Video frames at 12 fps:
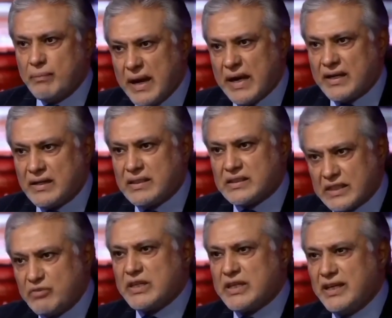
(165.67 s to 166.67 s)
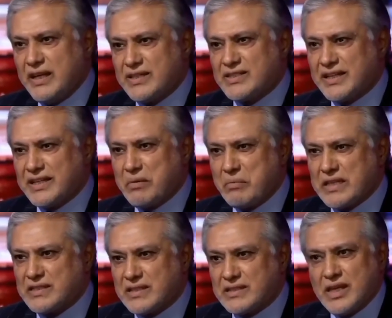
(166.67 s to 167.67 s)
they're married, they're 17 years, they're
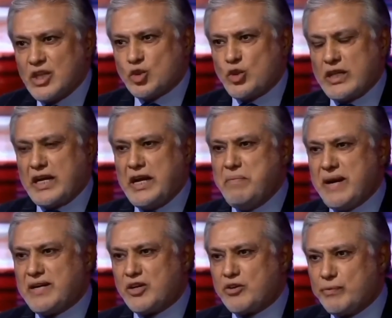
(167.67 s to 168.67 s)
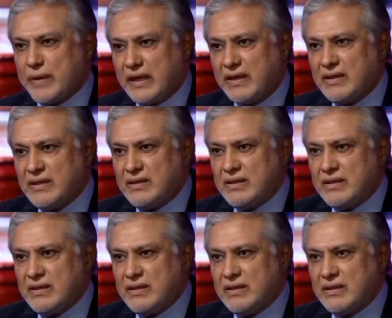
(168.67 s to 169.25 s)
in business, so they're independent of me.